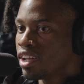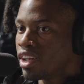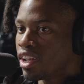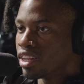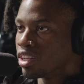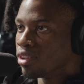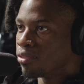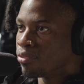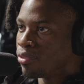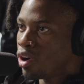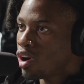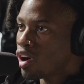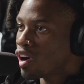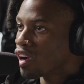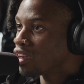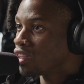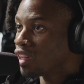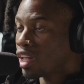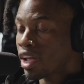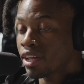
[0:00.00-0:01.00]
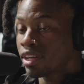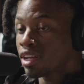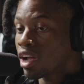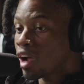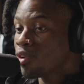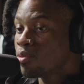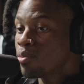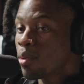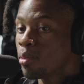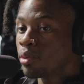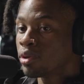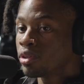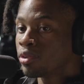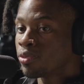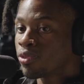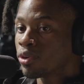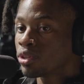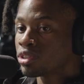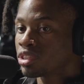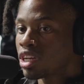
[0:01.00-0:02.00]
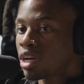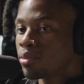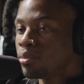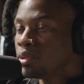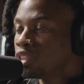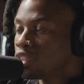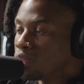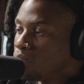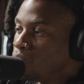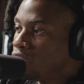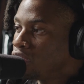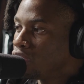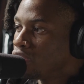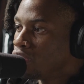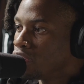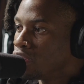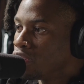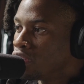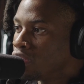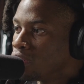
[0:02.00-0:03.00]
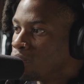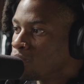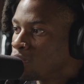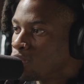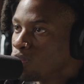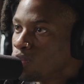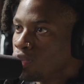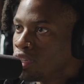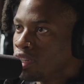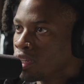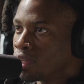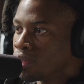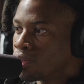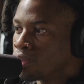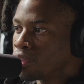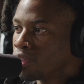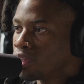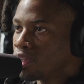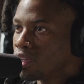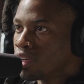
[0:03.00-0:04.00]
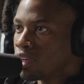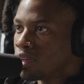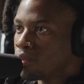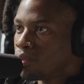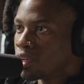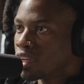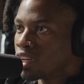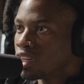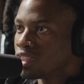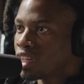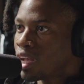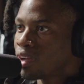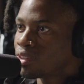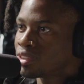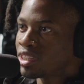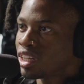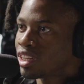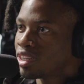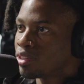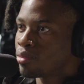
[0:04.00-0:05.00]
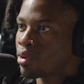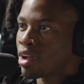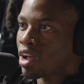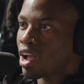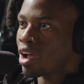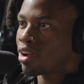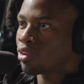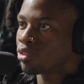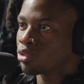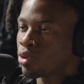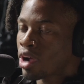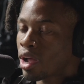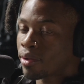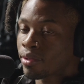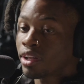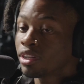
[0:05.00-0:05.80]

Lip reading: And Rvidxr, like, I remember the first time he took me to the studio because I was telling him I was rap.